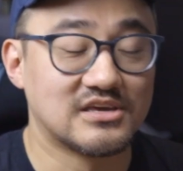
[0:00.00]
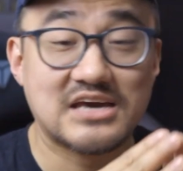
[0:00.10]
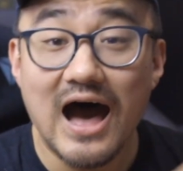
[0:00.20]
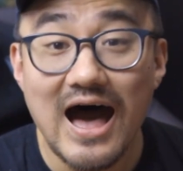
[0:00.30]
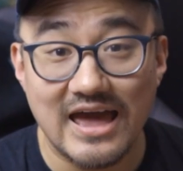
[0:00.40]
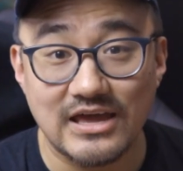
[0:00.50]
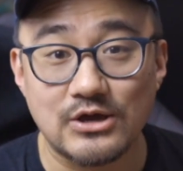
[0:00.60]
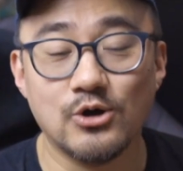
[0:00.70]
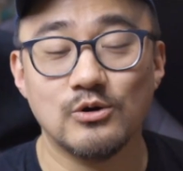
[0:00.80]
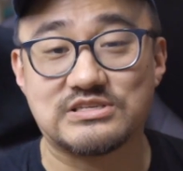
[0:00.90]
Guy,
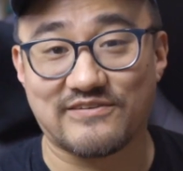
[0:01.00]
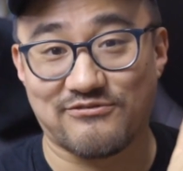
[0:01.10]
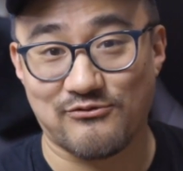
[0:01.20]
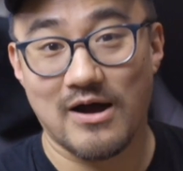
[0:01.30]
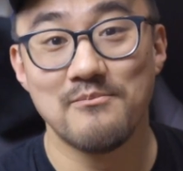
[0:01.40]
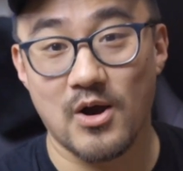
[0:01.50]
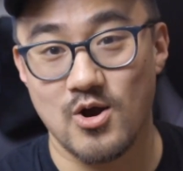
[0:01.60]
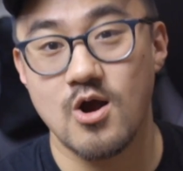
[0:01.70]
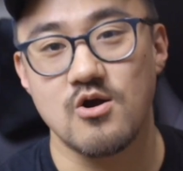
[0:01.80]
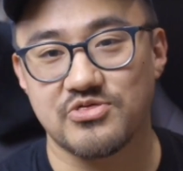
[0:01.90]
who's from
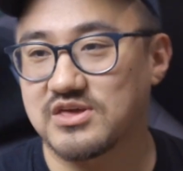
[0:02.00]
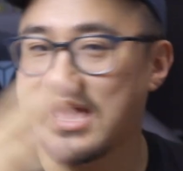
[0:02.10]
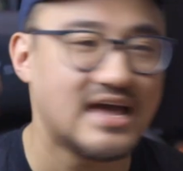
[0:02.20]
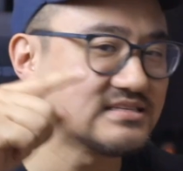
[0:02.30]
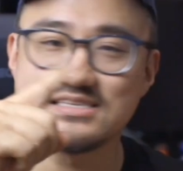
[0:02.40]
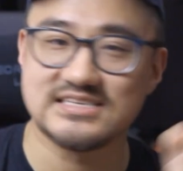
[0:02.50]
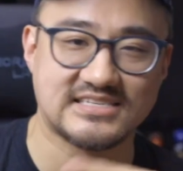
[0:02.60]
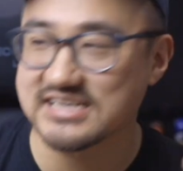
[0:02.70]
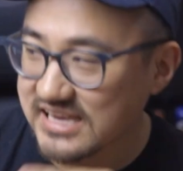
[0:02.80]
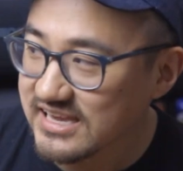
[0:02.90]
Earth, can't
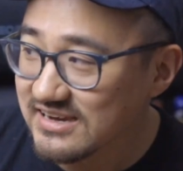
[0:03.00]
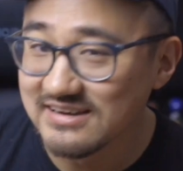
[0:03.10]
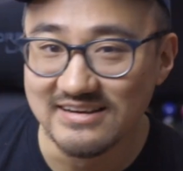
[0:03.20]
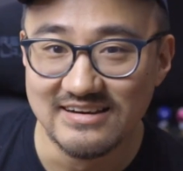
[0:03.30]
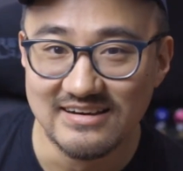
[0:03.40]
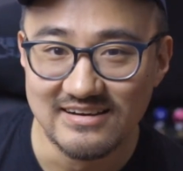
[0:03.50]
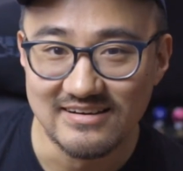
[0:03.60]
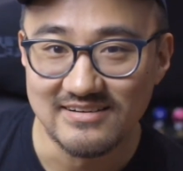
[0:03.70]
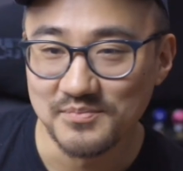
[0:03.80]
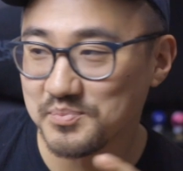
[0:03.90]
see
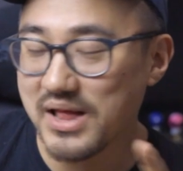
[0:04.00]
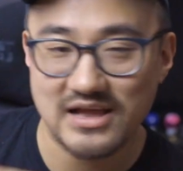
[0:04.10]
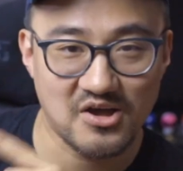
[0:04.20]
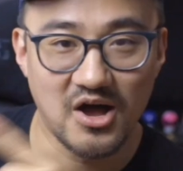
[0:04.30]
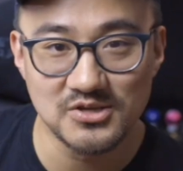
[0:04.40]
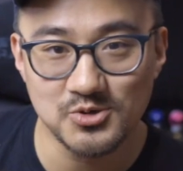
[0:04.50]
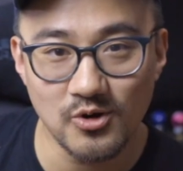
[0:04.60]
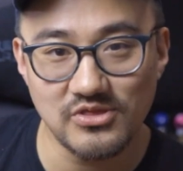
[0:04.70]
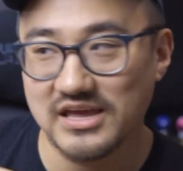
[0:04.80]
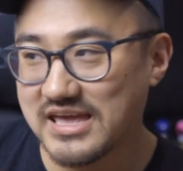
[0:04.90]
Black
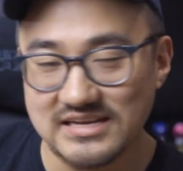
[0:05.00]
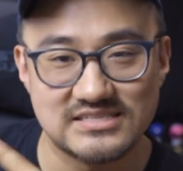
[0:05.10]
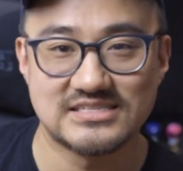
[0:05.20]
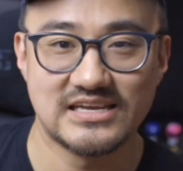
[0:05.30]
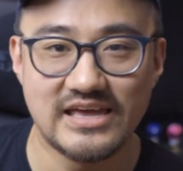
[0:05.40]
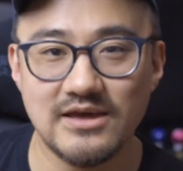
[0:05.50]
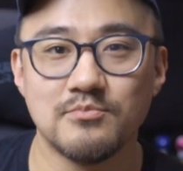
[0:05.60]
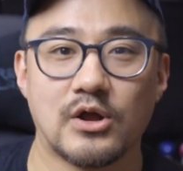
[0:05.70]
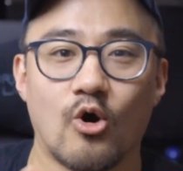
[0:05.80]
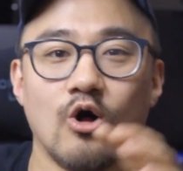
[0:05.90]
Condor. They can't see him,
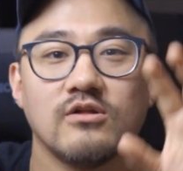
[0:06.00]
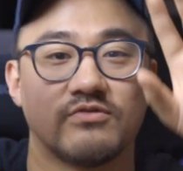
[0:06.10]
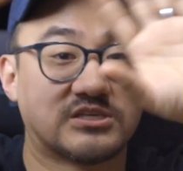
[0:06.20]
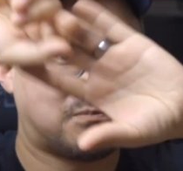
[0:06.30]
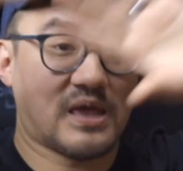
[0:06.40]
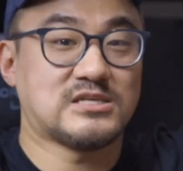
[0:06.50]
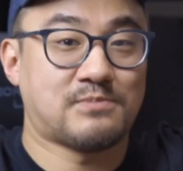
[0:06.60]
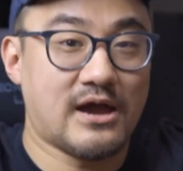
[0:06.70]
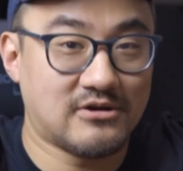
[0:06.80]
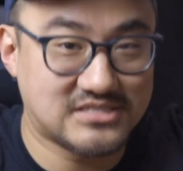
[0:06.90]
but all of the space
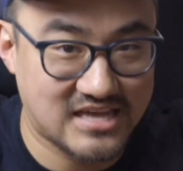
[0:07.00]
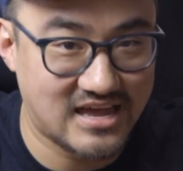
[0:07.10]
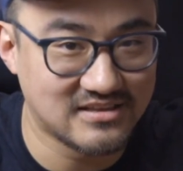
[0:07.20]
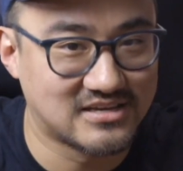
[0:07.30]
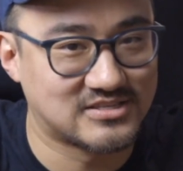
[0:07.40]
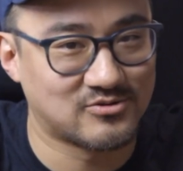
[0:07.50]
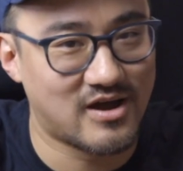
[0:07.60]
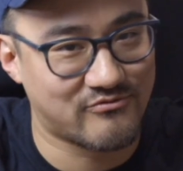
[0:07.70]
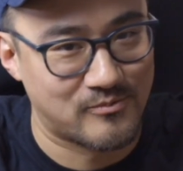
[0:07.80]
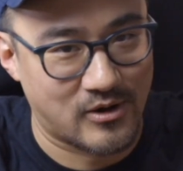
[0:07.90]
pirates can because they're
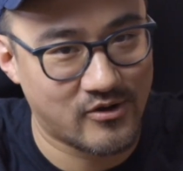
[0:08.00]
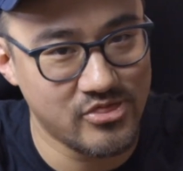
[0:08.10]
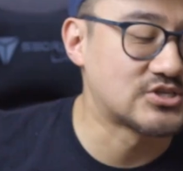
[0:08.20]
not from Earth.